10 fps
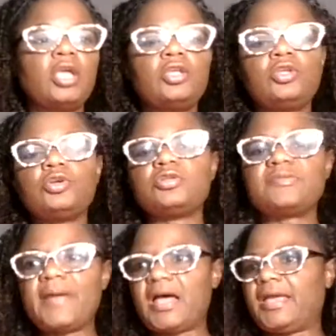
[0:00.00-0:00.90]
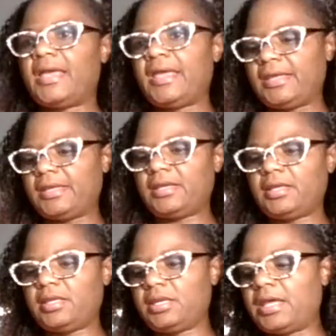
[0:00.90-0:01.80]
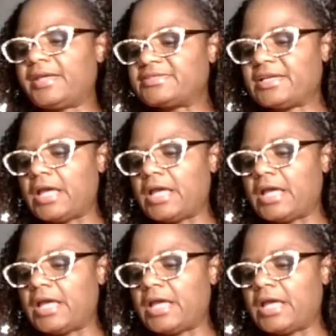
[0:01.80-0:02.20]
use my hand as a